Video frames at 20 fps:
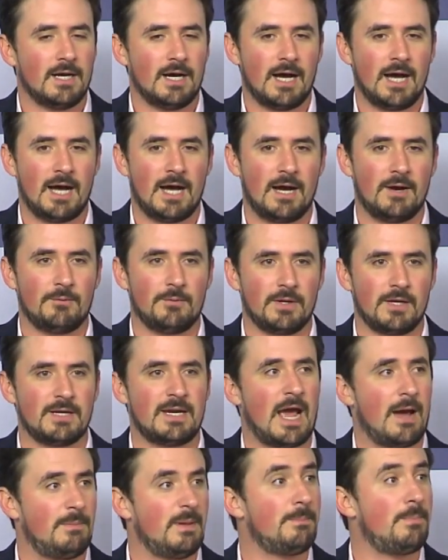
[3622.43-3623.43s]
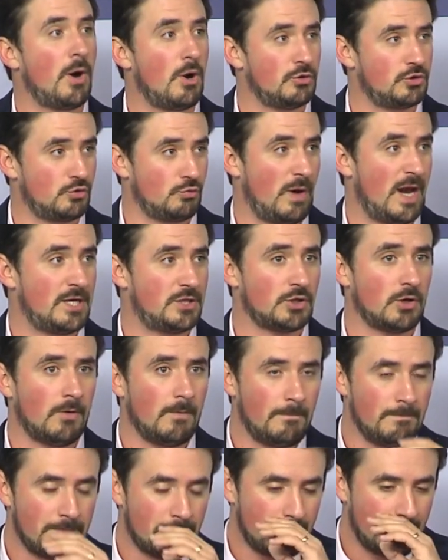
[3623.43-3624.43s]
Uh, we can now be post-racial.
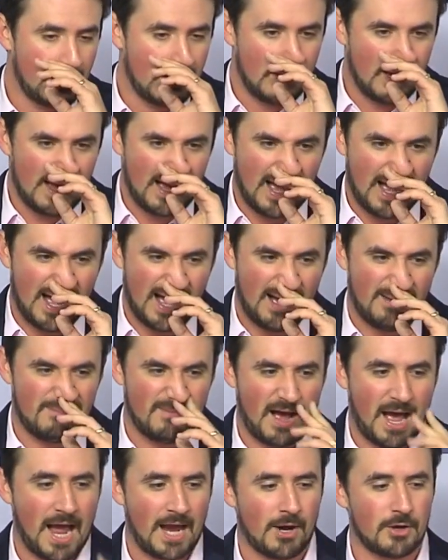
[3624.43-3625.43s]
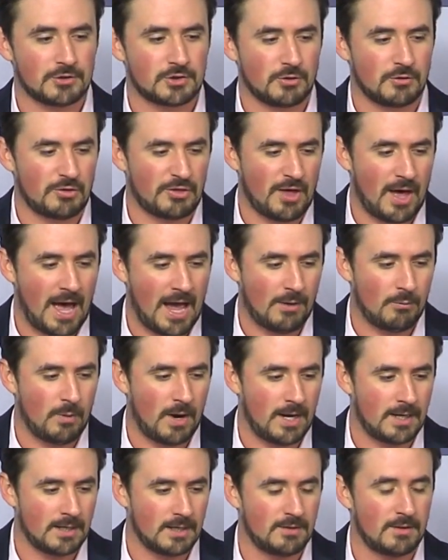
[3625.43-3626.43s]
Um, I also thought
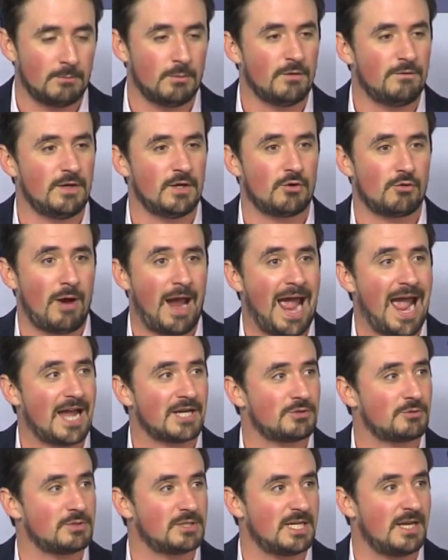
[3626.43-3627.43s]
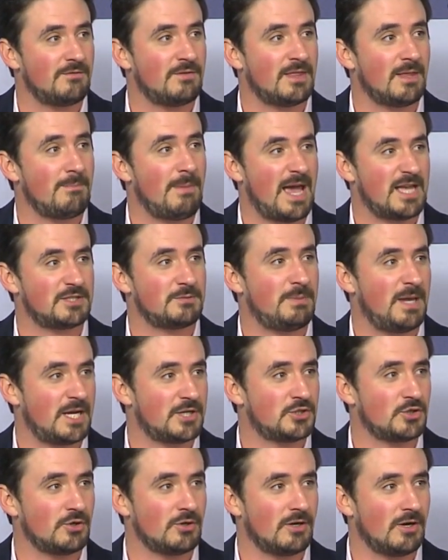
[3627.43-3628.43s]
when the movie Crash was given the Best
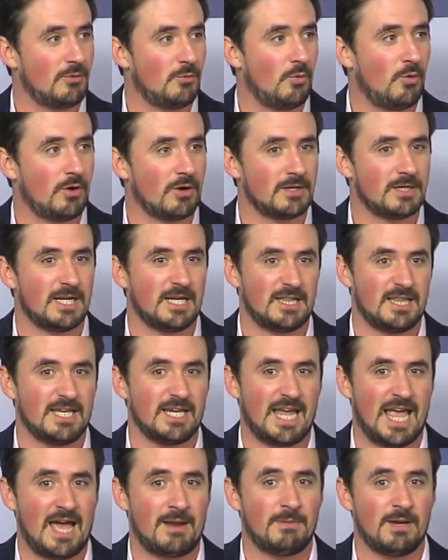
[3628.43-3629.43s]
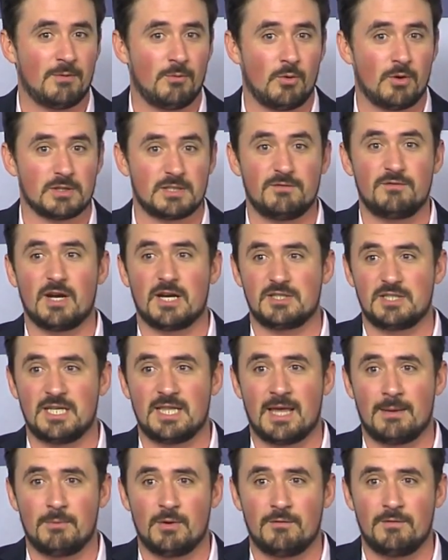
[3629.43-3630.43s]
Picture award at uh, the Academy Awards. Have you guys seen
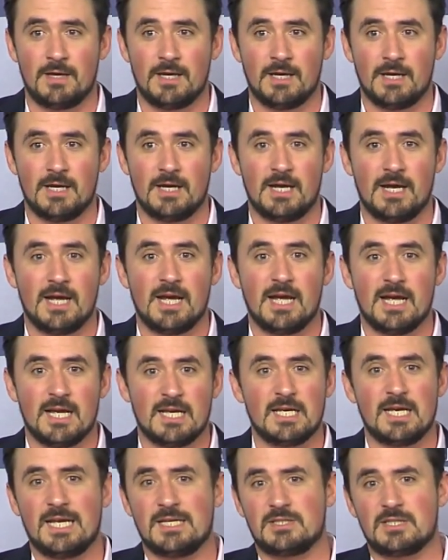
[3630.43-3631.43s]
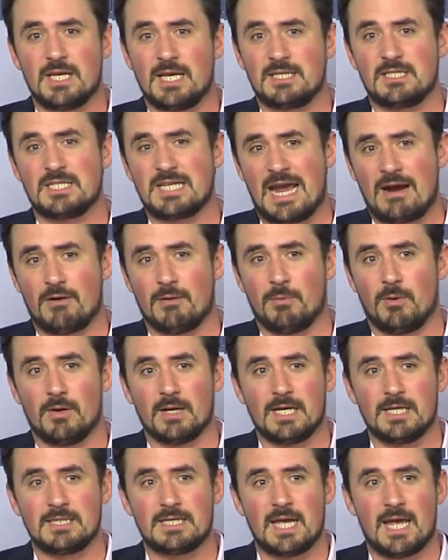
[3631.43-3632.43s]
that movie? It, it's it's terrible.
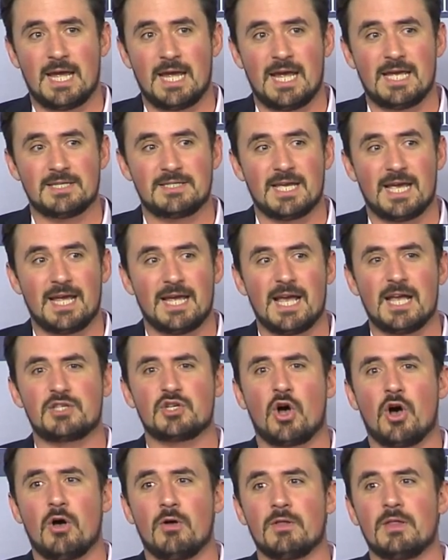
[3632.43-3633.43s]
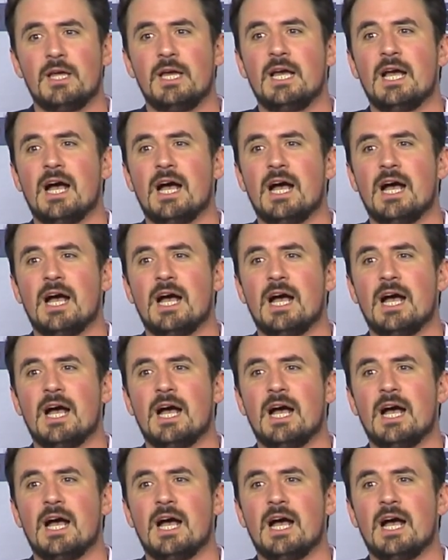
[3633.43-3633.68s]
It's a it's a it's all.